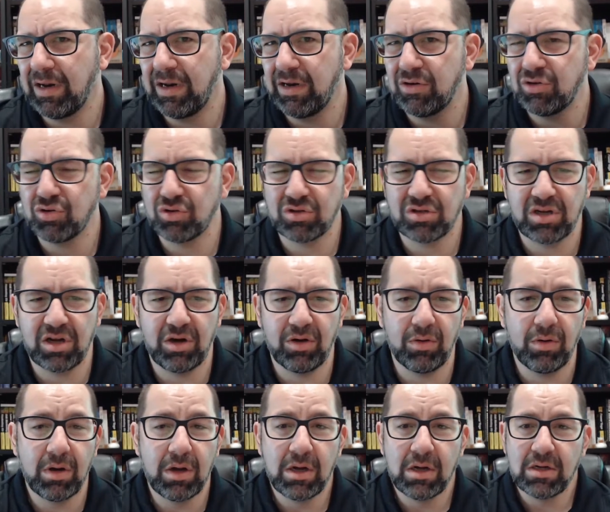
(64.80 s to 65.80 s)
an inch or
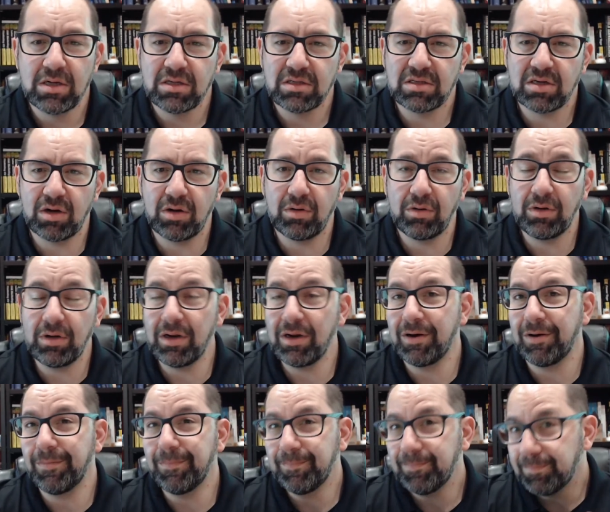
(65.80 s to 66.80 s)
so. So,
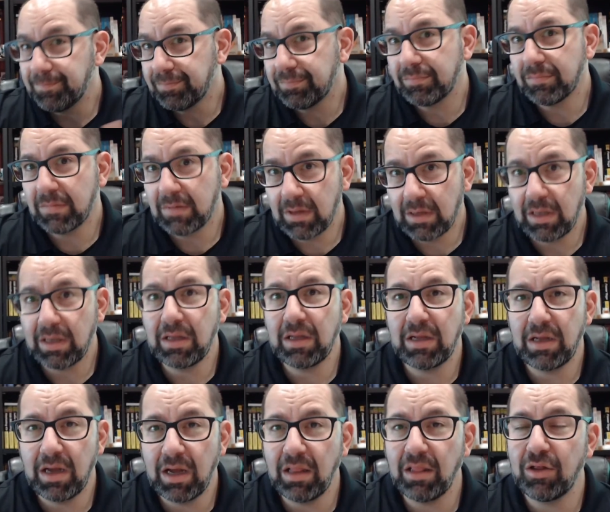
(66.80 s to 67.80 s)

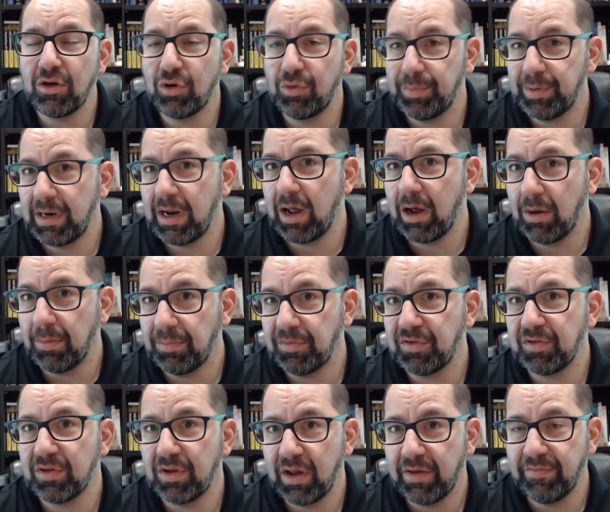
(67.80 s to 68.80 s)
a little bit
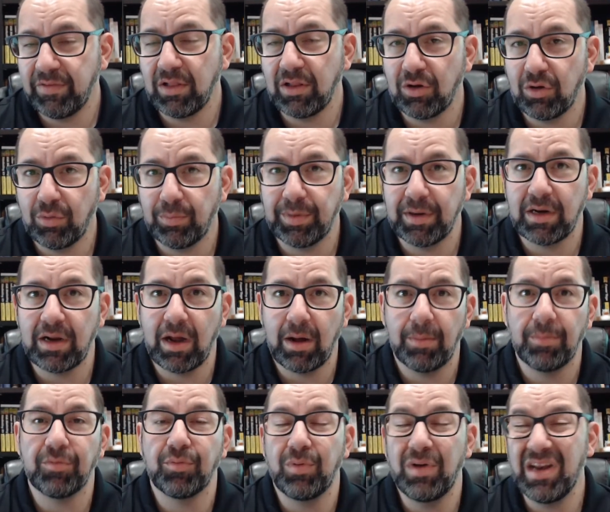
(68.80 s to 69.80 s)
helps. Every little bit
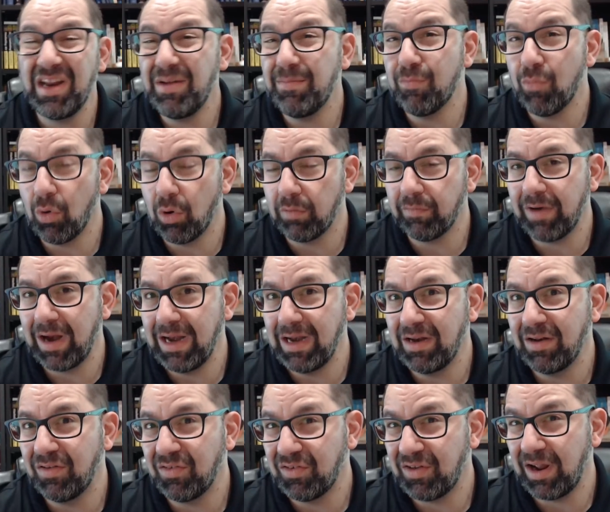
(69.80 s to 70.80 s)
helps. We need more
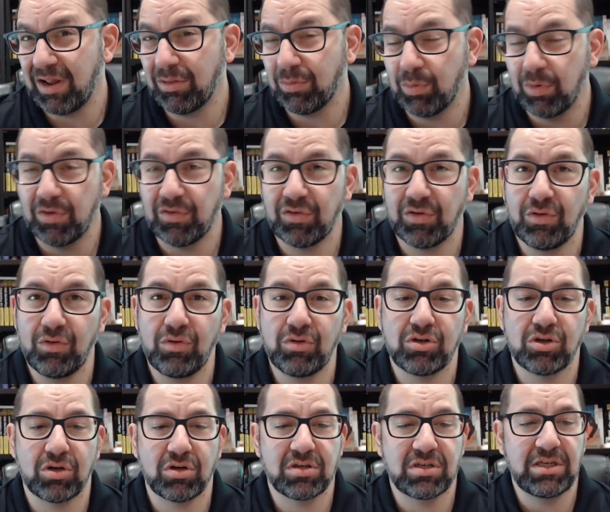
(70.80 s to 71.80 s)
rain in southwest New
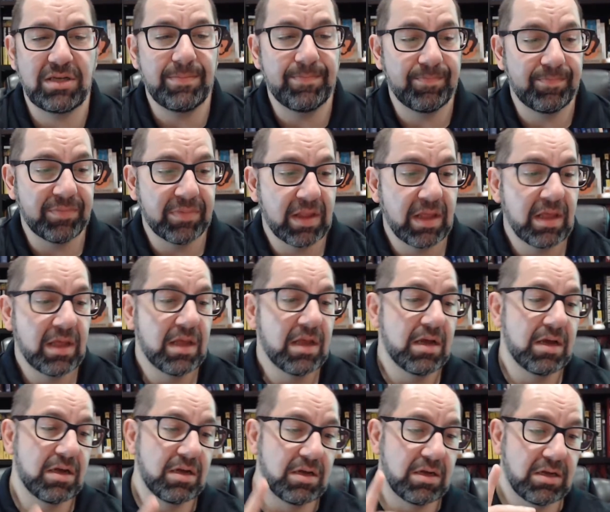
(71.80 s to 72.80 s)
Jersey.
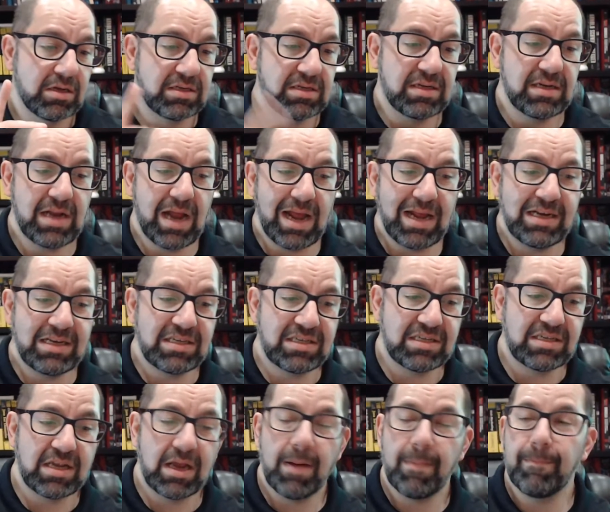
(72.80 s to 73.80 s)

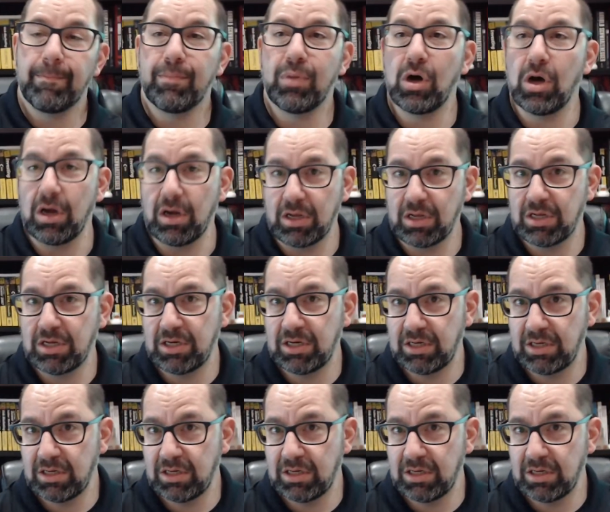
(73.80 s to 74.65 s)
Tonight's book